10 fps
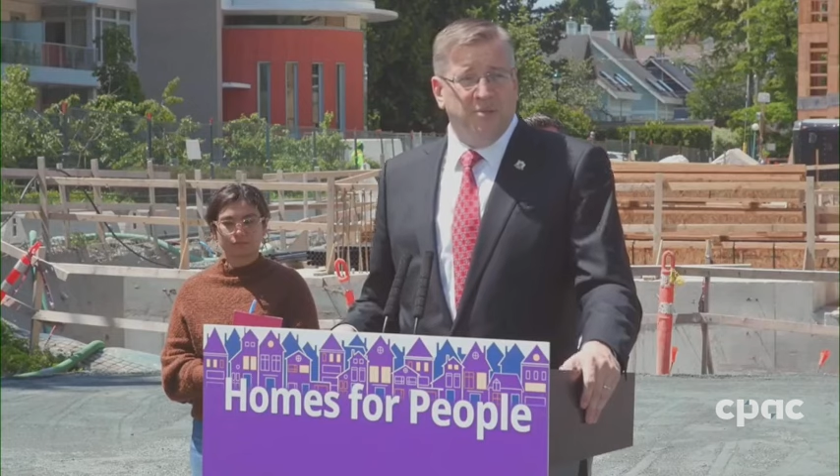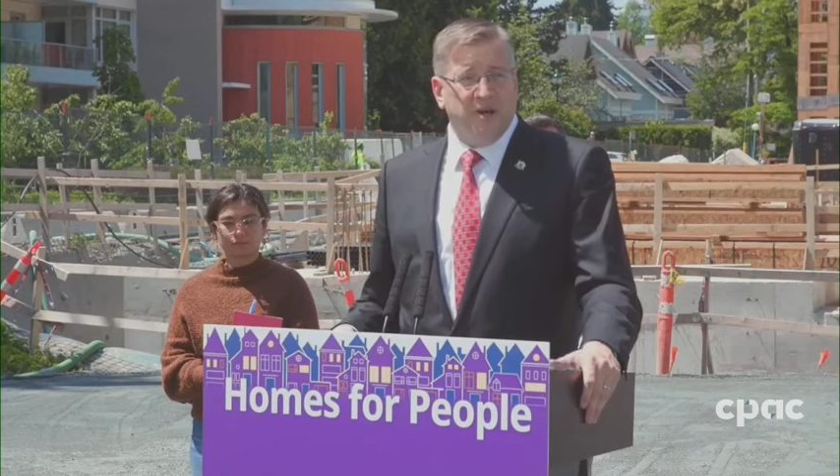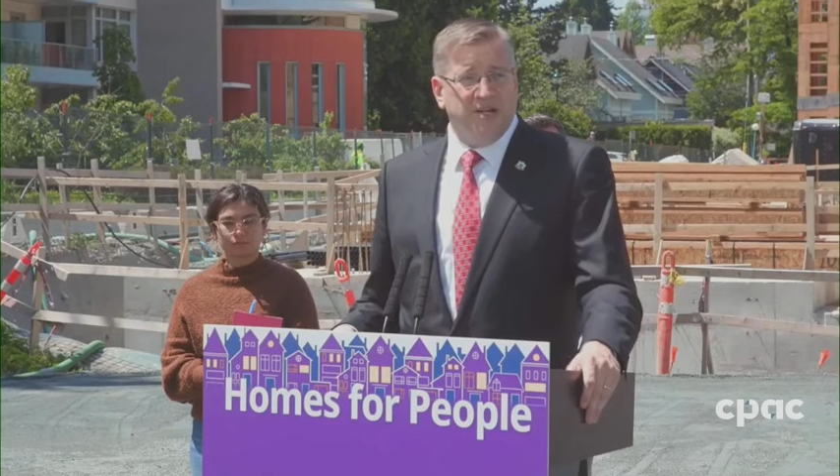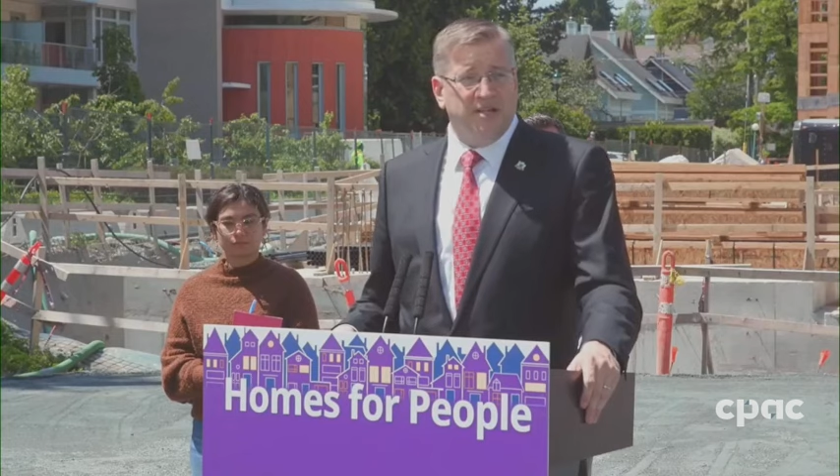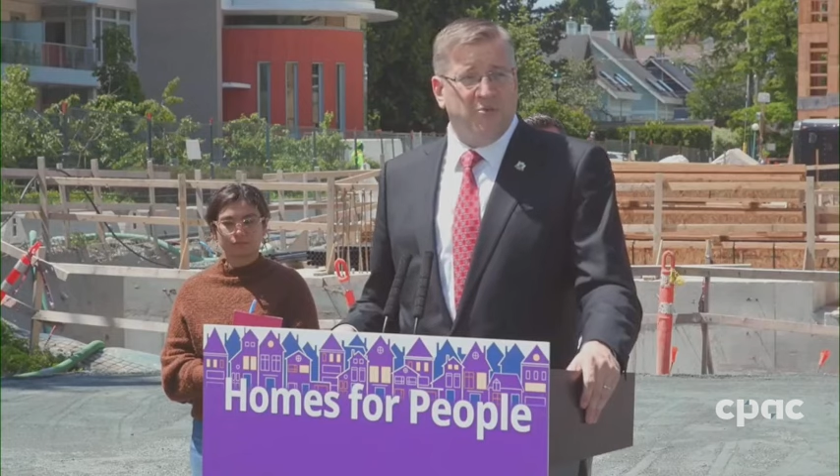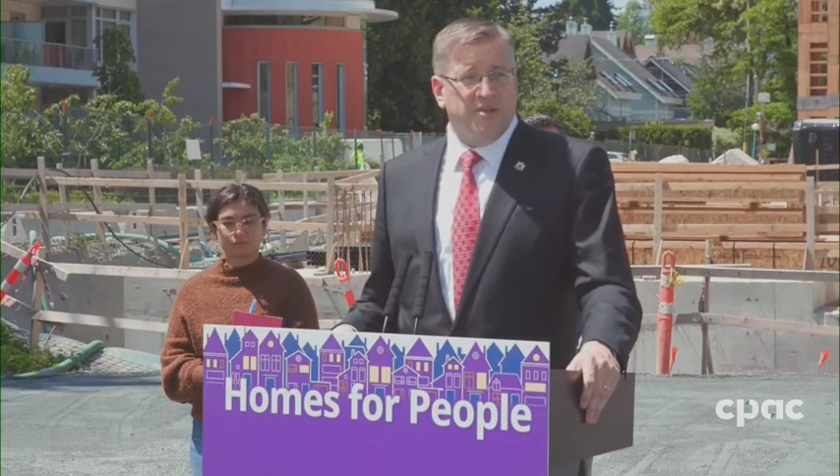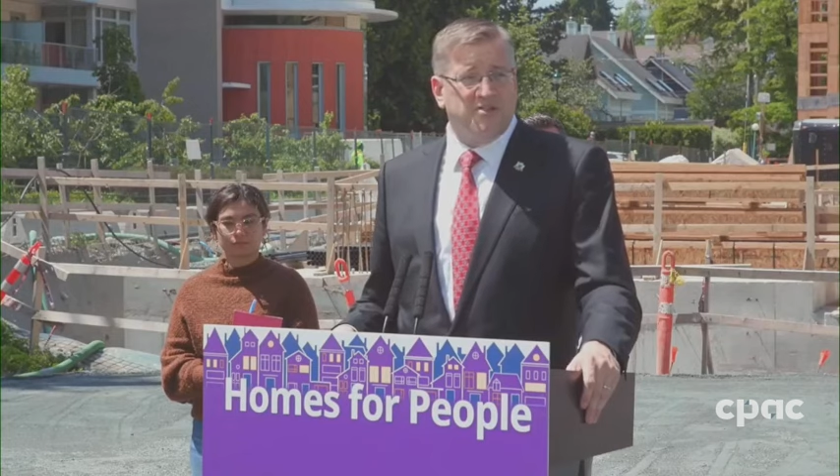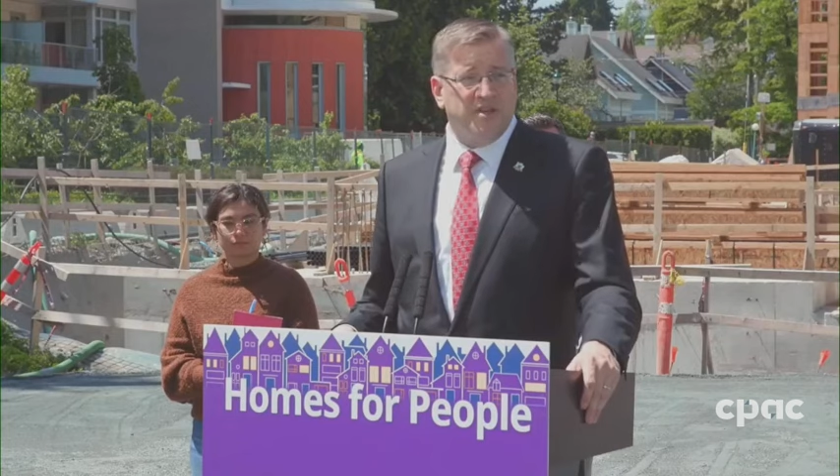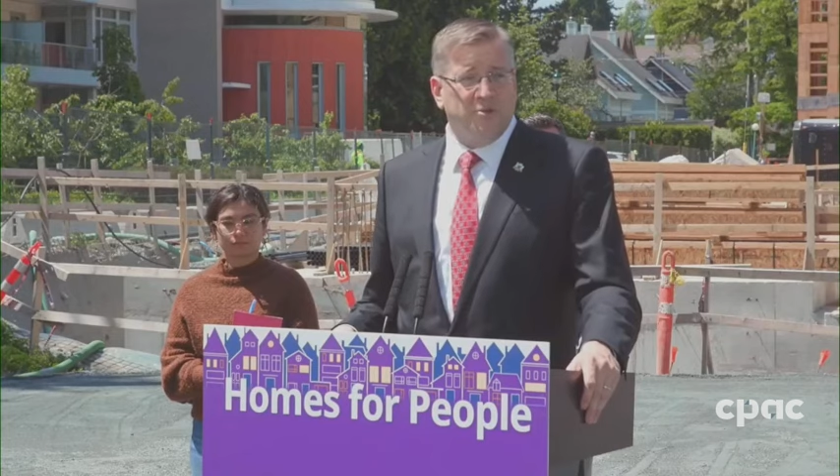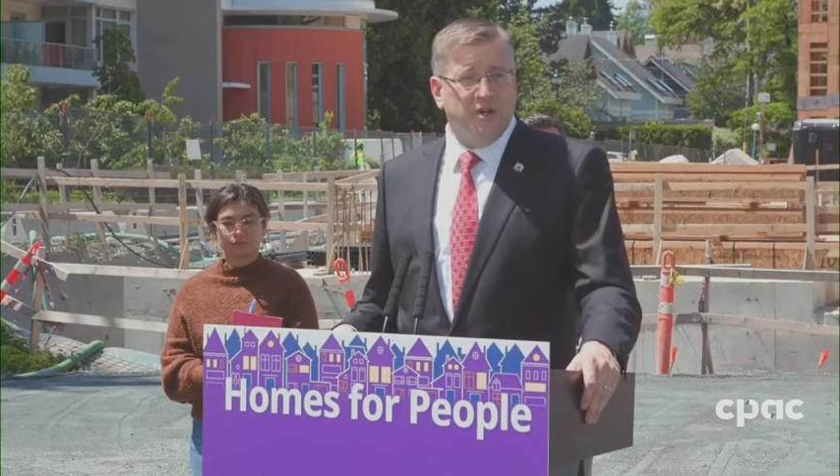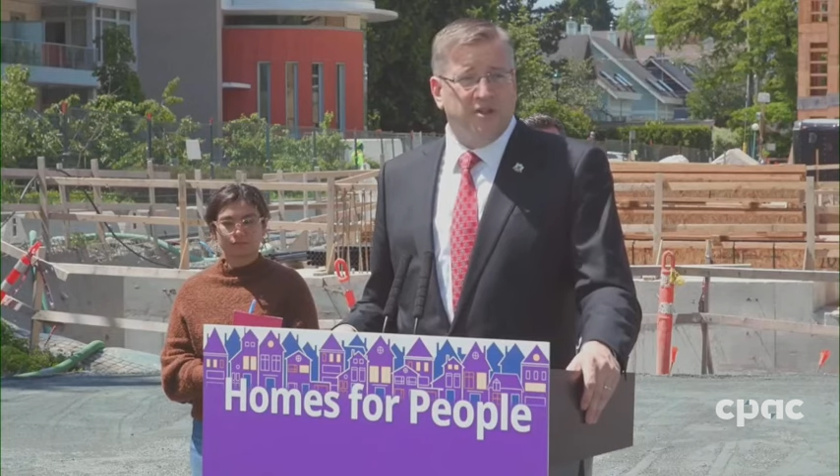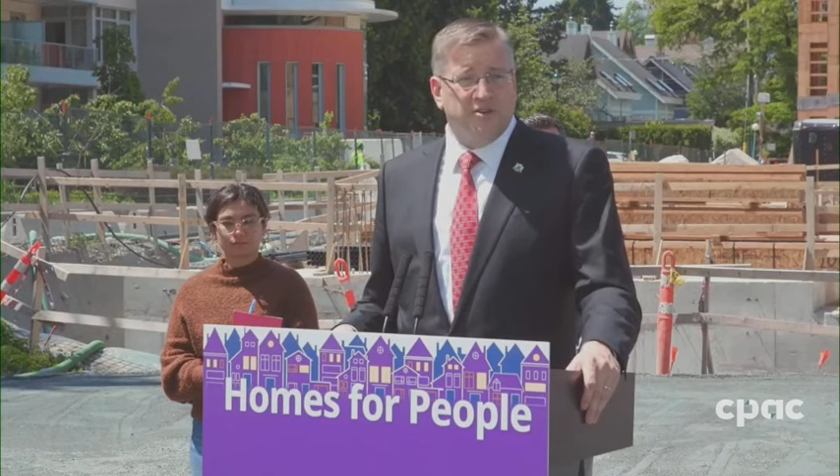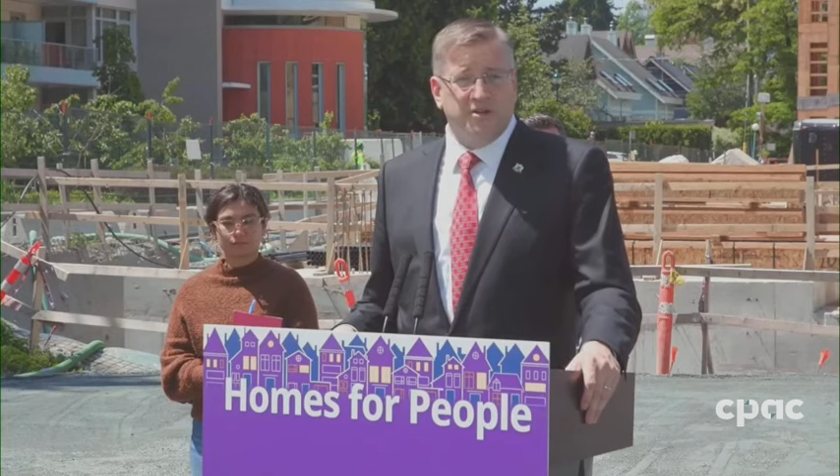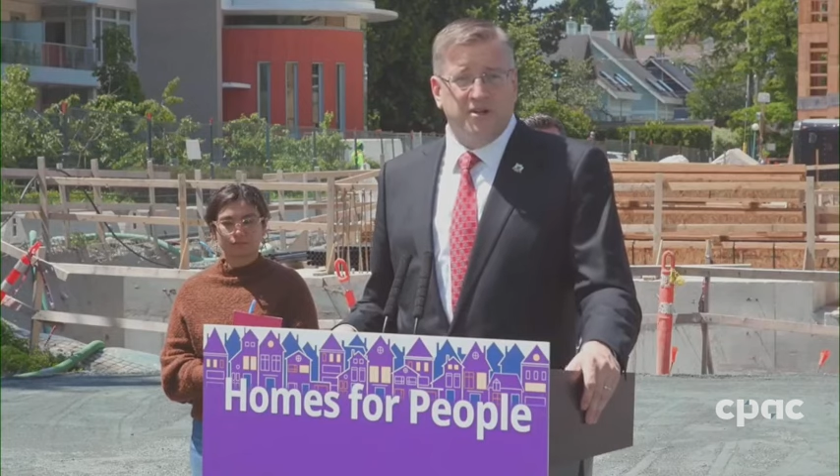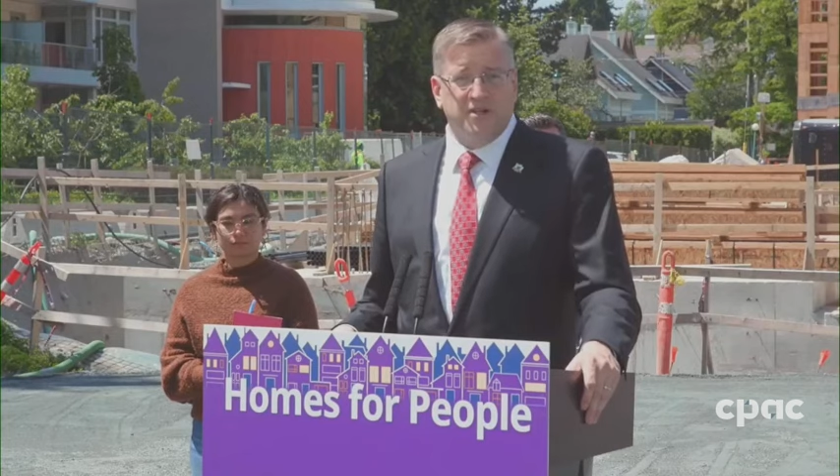but I did want to say one other